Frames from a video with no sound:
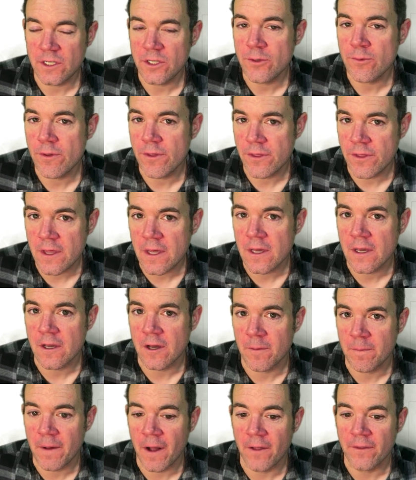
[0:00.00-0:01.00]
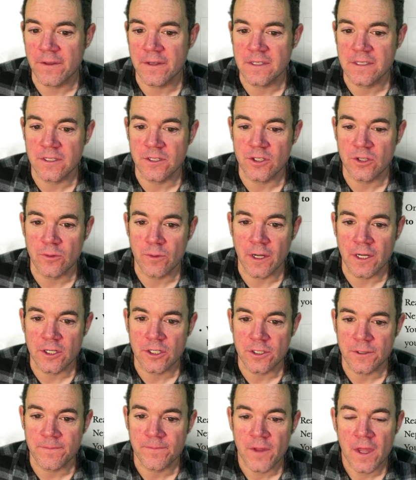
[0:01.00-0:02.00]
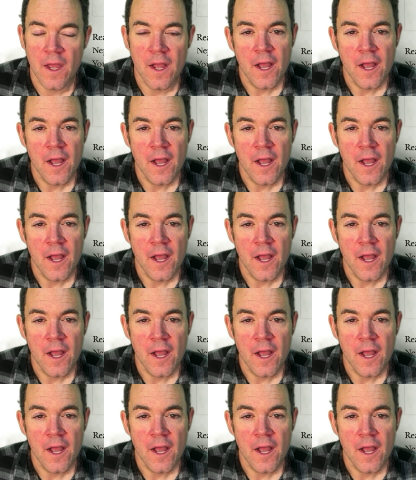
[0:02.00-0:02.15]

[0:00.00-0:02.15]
you think about the situation?